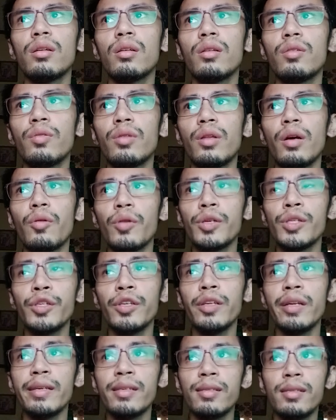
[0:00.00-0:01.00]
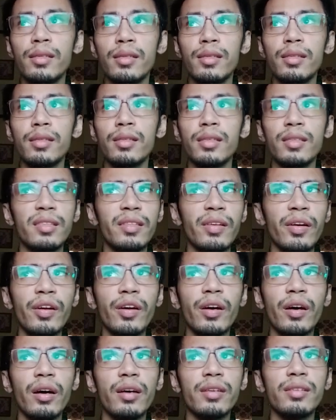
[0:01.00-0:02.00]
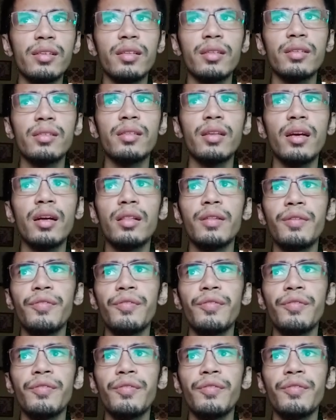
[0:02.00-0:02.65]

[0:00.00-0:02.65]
The question is there a statistical